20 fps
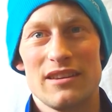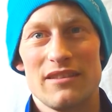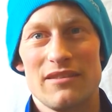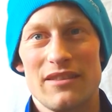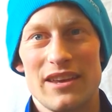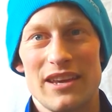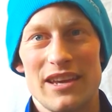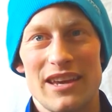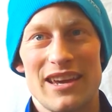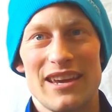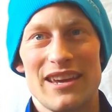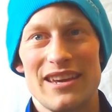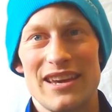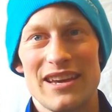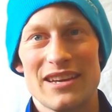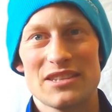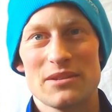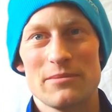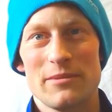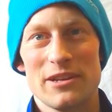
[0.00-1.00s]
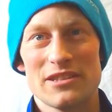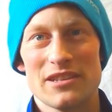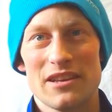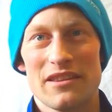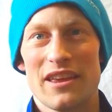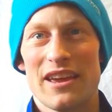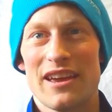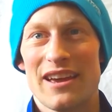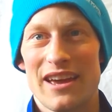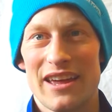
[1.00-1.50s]
he estimates that
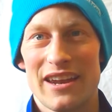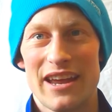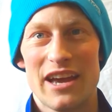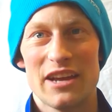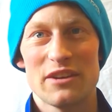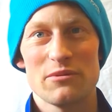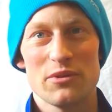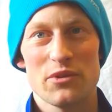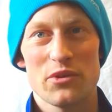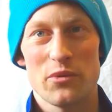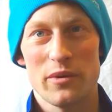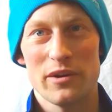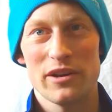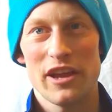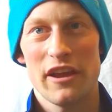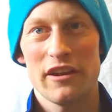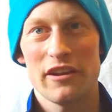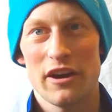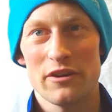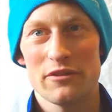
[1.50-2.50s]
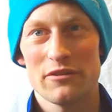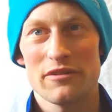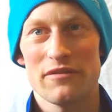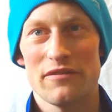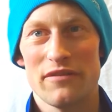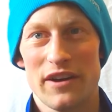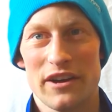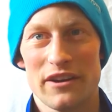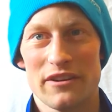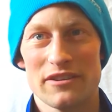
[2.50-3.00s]
an annual 2,800
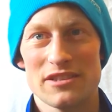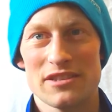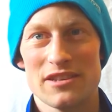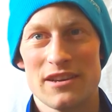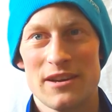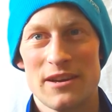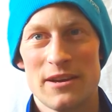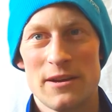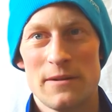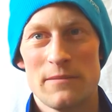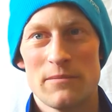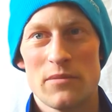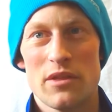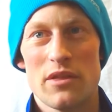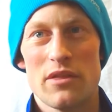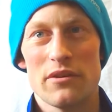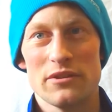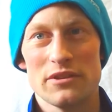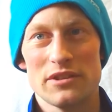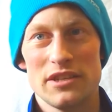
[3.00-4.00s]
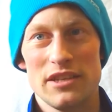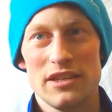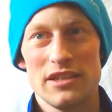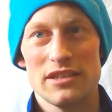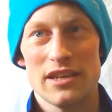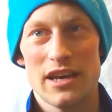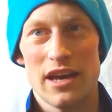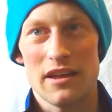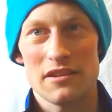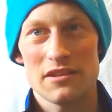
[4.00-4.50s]
fires, 13
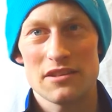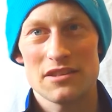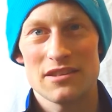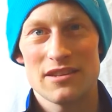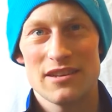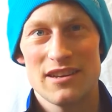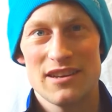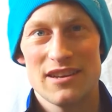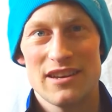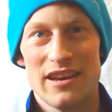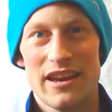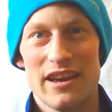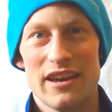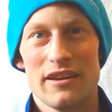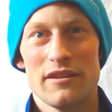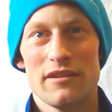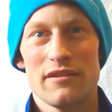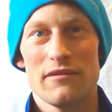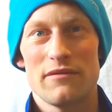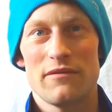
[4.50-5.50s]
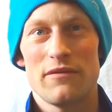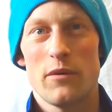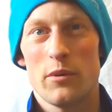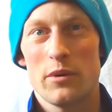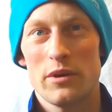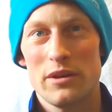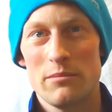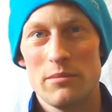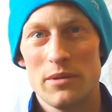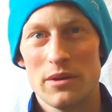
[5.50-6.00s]
deaths, and
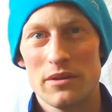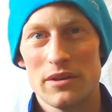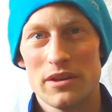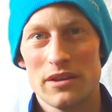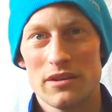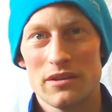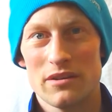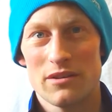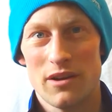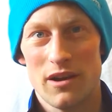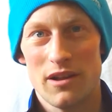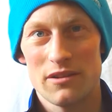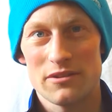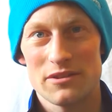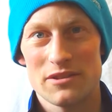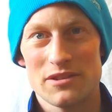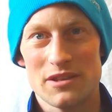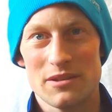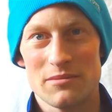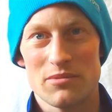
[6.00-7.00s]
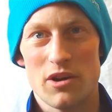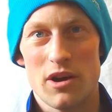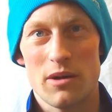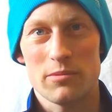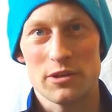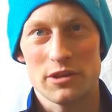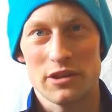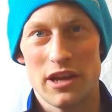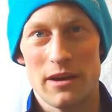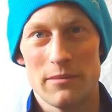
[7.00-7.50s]
$40 million in
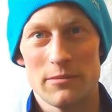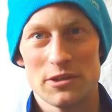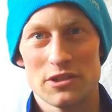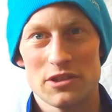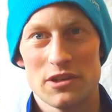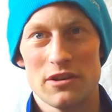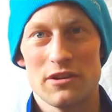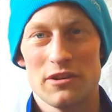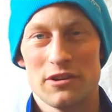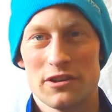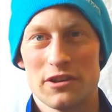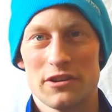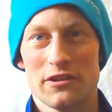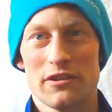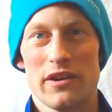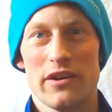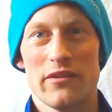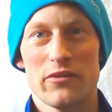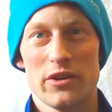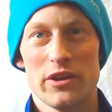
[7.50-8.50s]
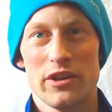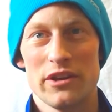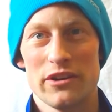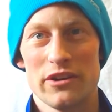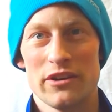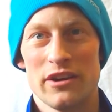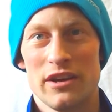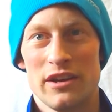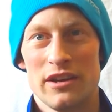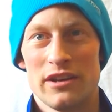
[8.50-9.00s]
property damage occur every
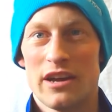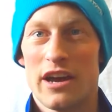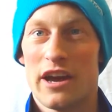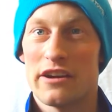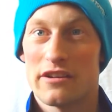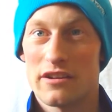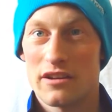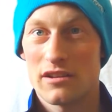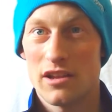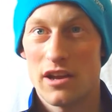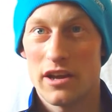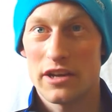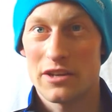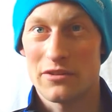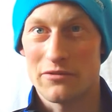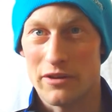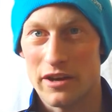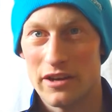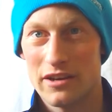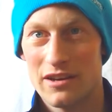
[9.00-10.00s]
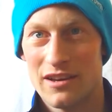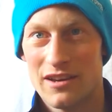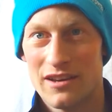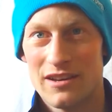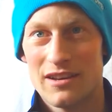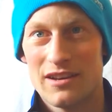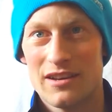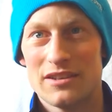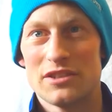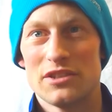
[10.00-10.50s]
year at a declining rate
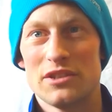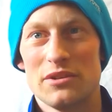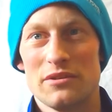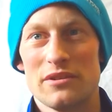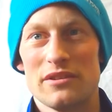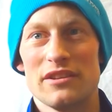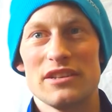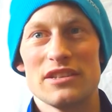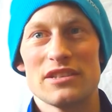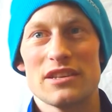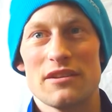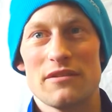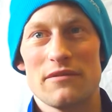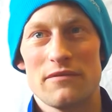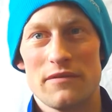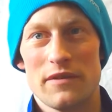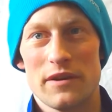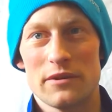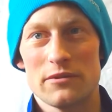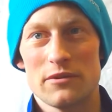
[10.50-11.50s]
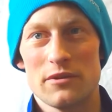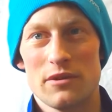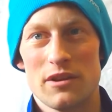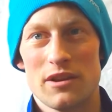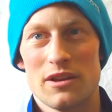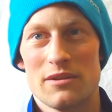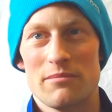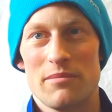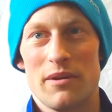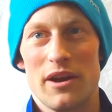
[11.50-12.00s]
due to these Federal
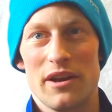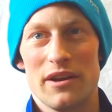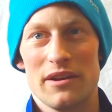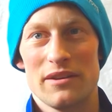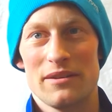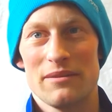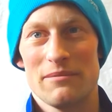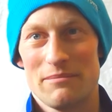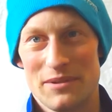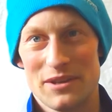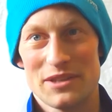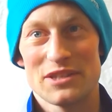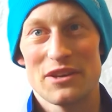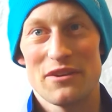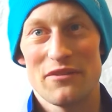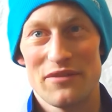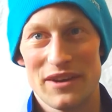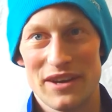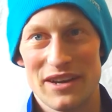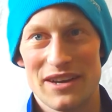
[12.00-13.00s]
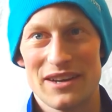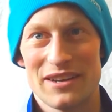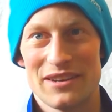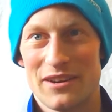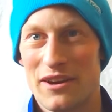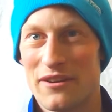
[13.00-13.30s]
Pacific